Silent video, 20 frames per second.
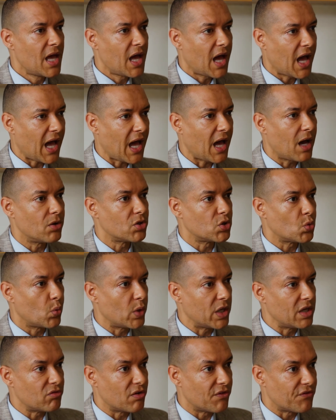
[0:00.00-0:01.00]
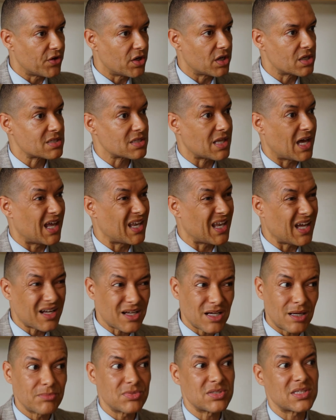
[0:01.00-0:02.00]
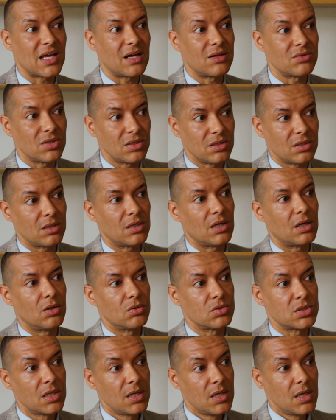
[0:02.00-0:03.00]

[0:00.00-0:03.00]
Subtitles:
how do we reverse that? And that comes down to good old